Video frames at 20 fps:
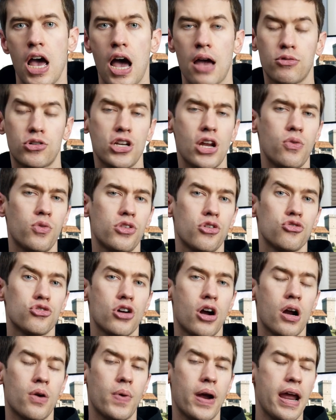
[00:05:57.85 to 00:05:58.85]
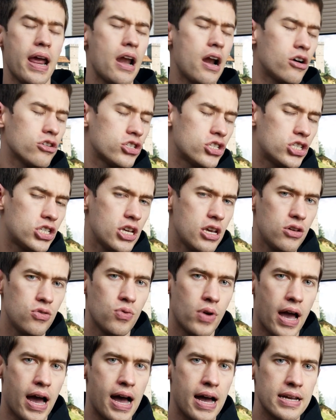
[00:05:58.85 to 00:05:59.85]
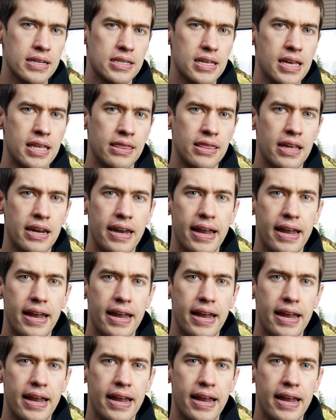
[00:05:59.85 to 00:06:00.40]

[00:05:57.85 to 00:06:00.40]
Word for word: I'm Shane with Hoosier Hardware, and I'll see you guys in the